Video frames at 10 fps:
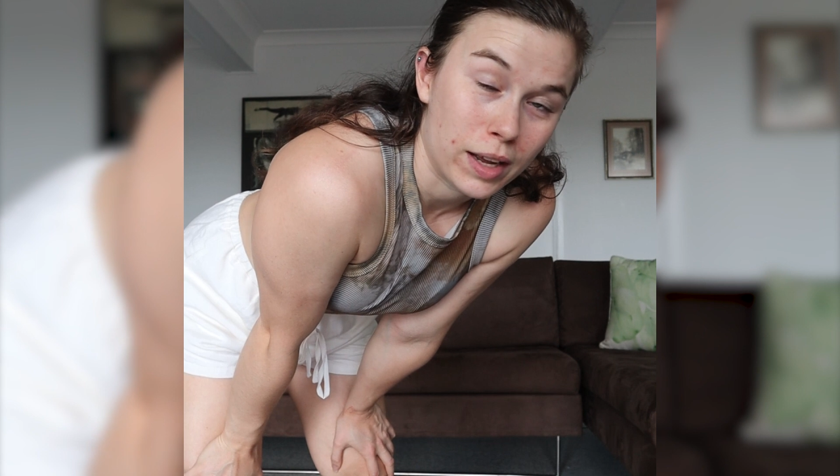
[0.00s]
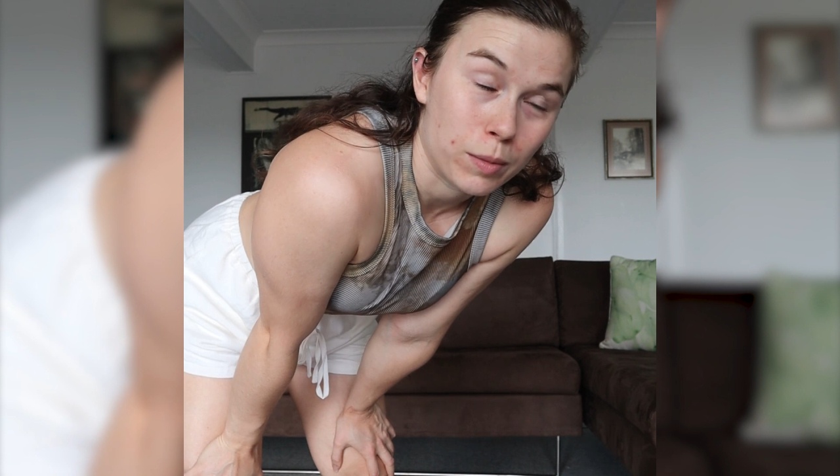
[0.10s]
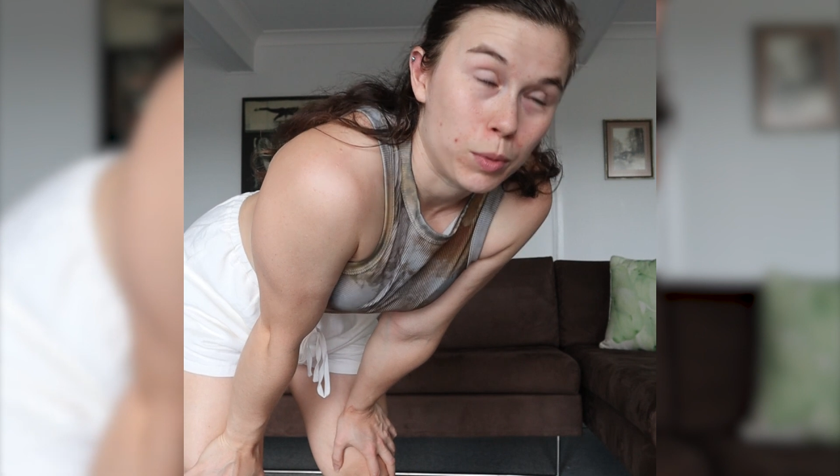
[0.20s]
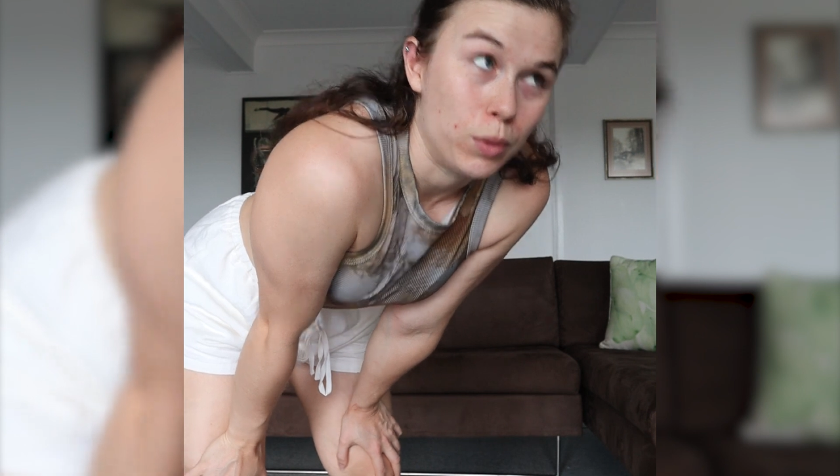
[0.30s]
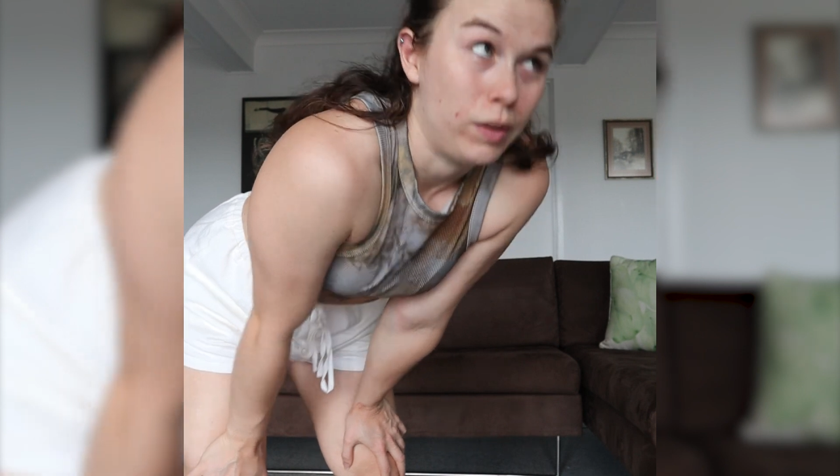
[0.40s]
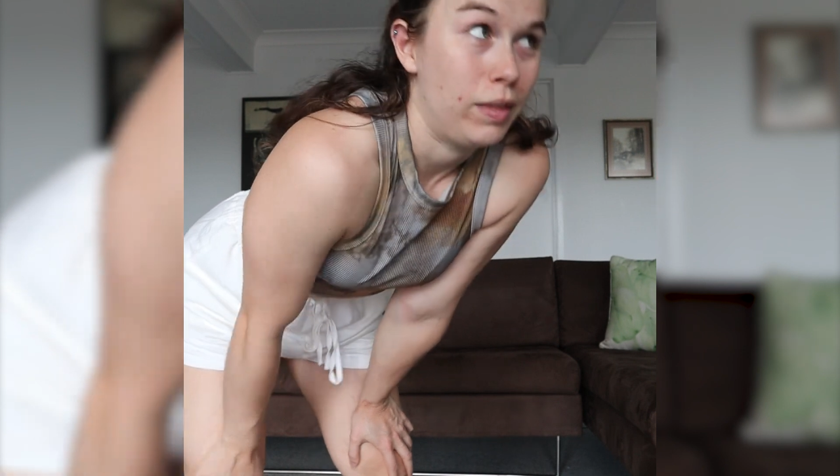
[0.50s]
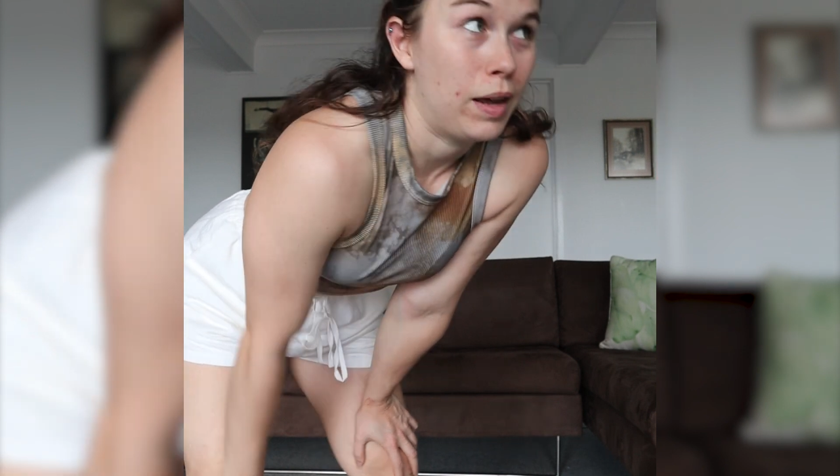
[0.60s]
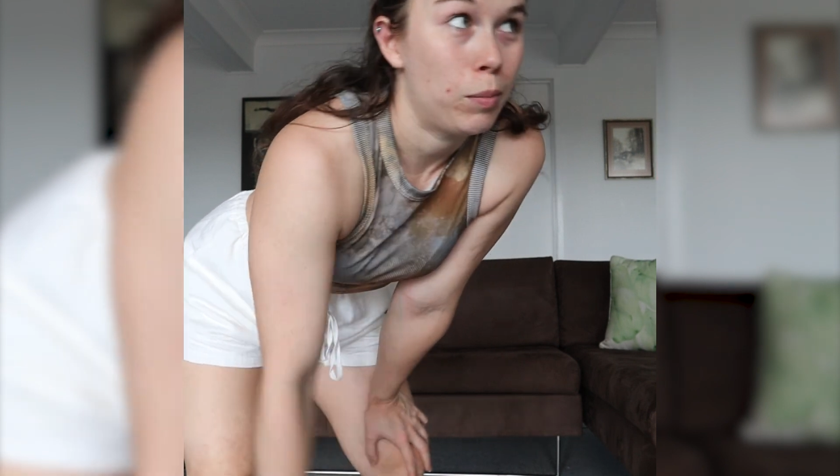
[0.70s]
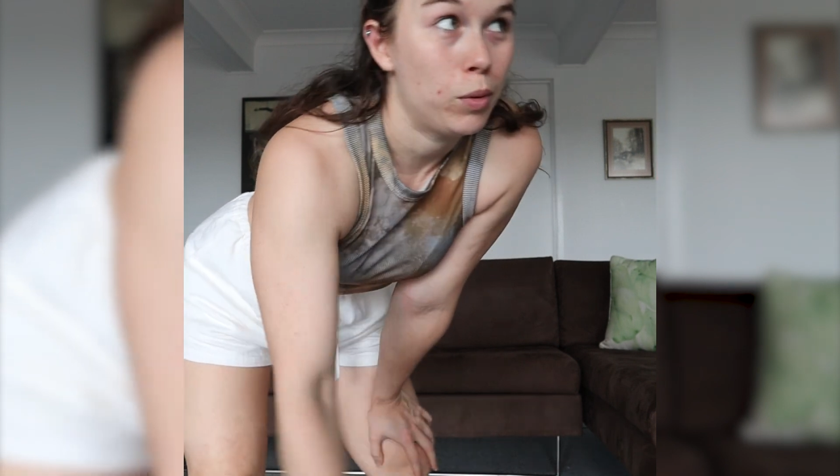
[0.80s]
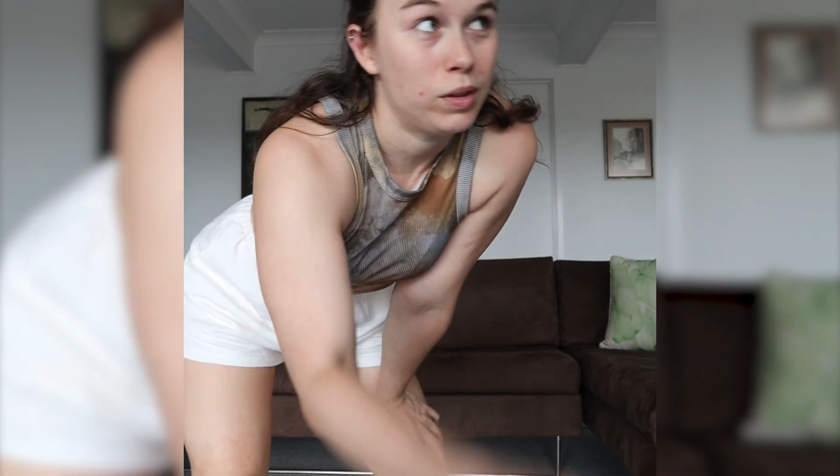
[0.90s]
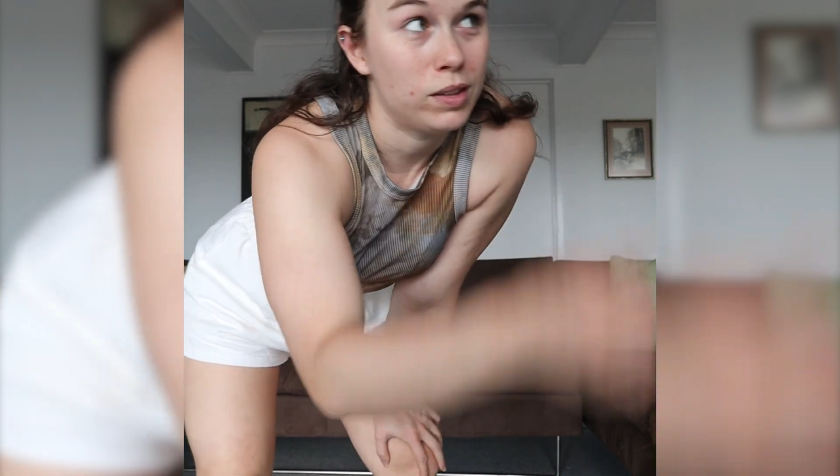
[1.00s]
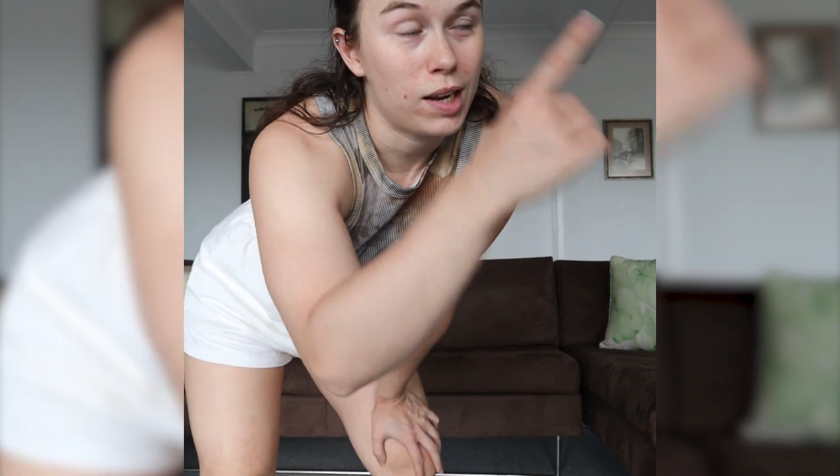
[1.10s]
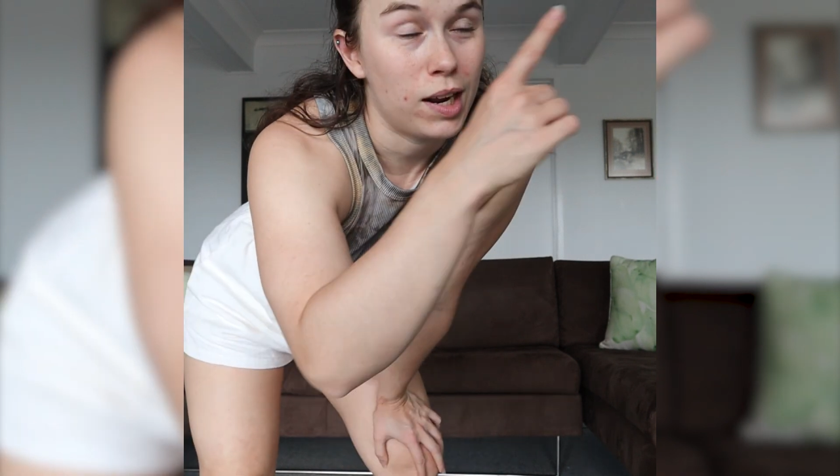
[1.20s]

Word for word: in like the pool, and their pool is